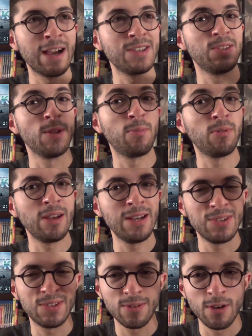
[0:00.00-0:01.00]
guys in the
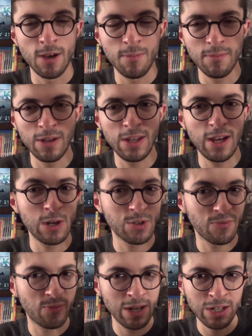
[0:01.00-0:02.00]
planes in the air
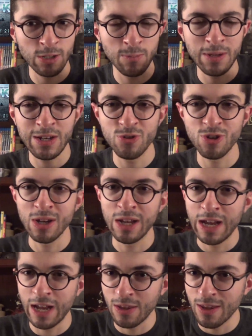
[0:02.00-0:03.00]
defending the beach,
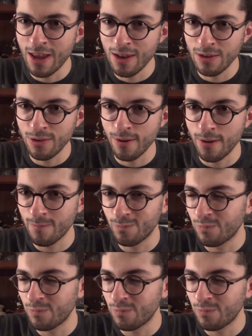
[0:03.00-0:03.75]
and then the